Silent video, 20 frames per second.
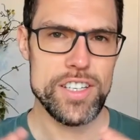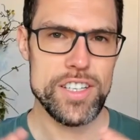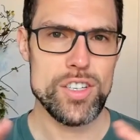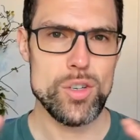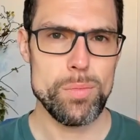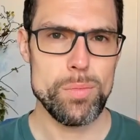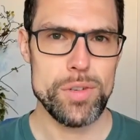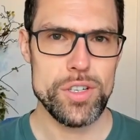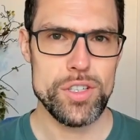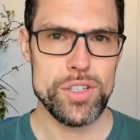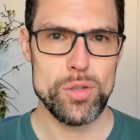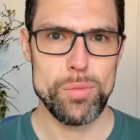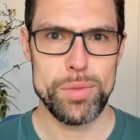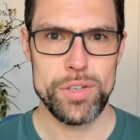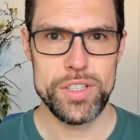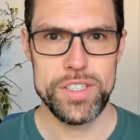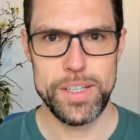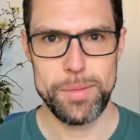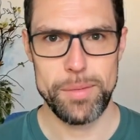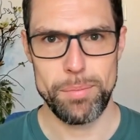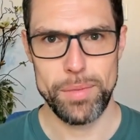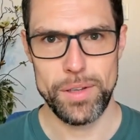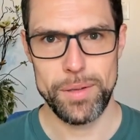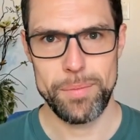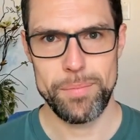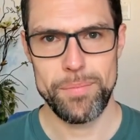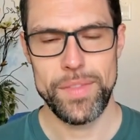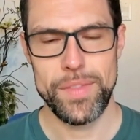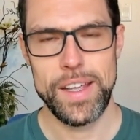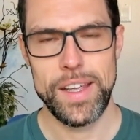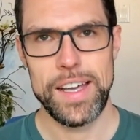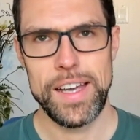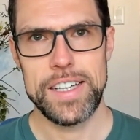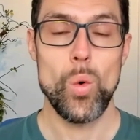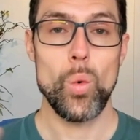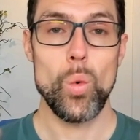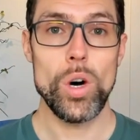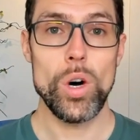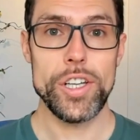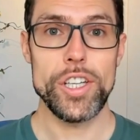super simple.
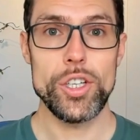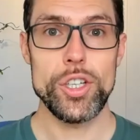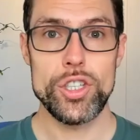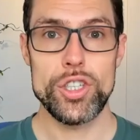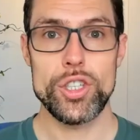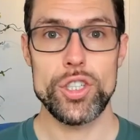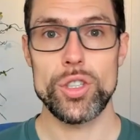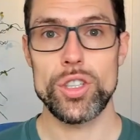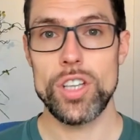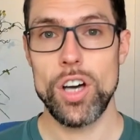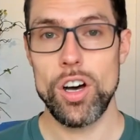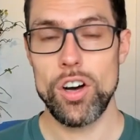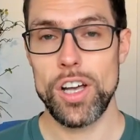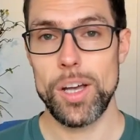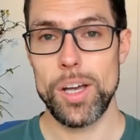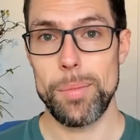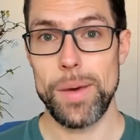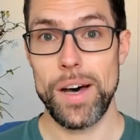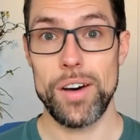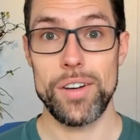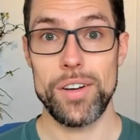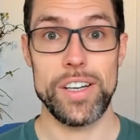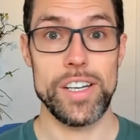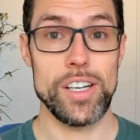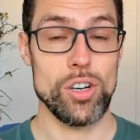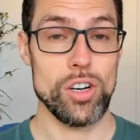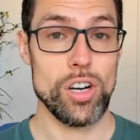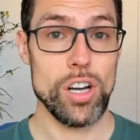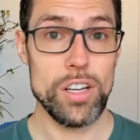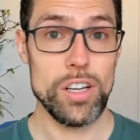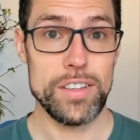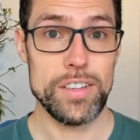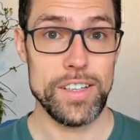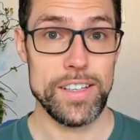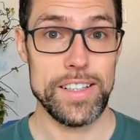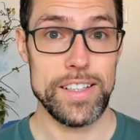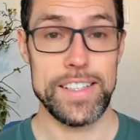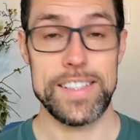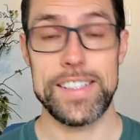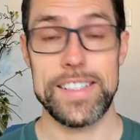What you should talk about in your
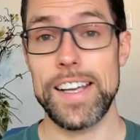content is